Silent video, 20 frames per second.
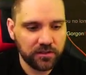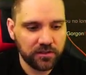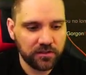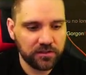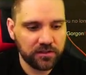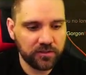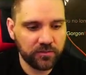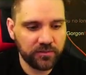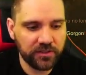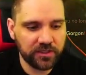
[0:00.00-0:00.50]

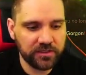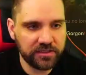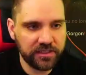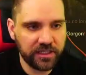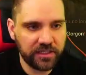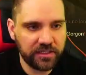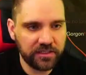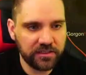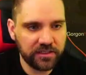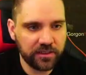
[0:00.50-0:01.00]
the big
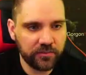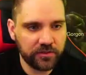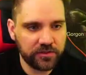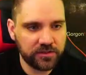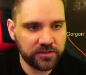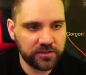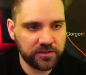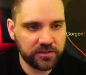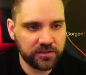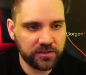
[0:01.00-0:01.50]
daddy damage
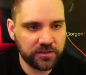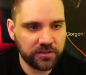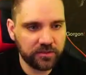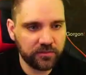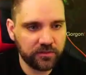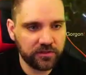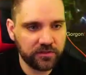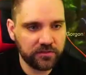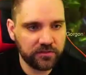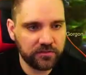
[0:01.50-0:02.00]
is going to come
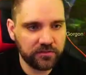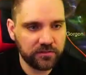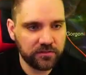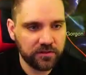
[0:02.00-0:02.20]
in.